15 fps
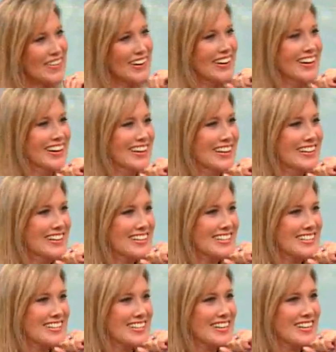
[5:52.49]
Dyess.
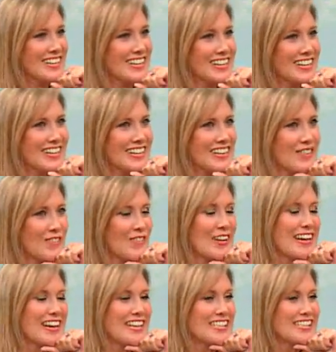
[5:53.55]

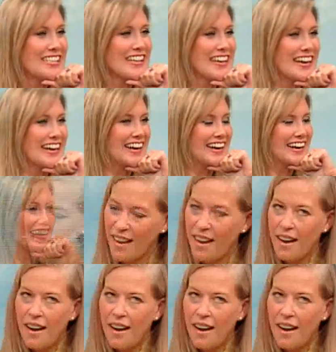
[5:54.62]
What did he sing?